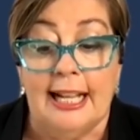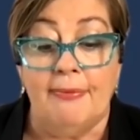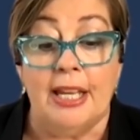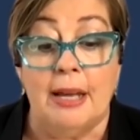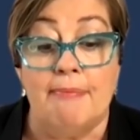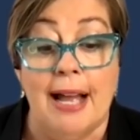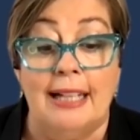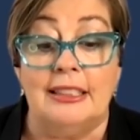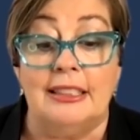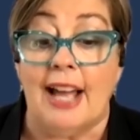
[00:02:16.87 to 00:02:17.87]
the
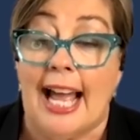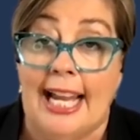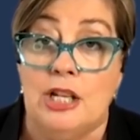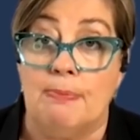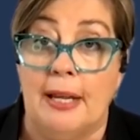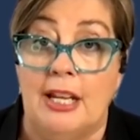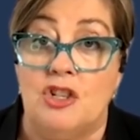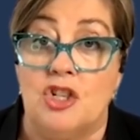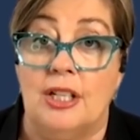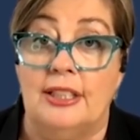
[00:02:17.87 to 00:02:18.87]
amount of age
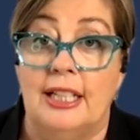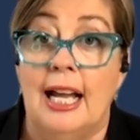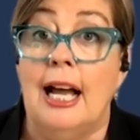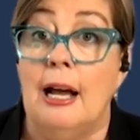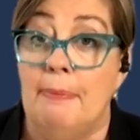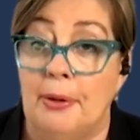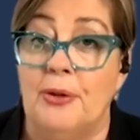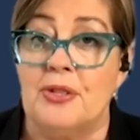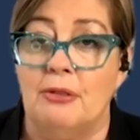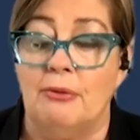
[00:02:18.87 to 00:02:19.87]
pension a
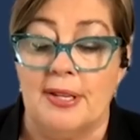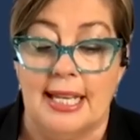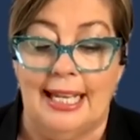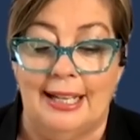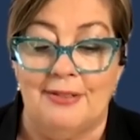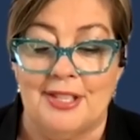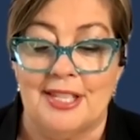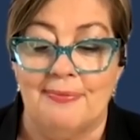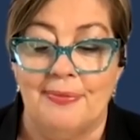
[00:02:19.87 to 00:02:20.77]
person receives.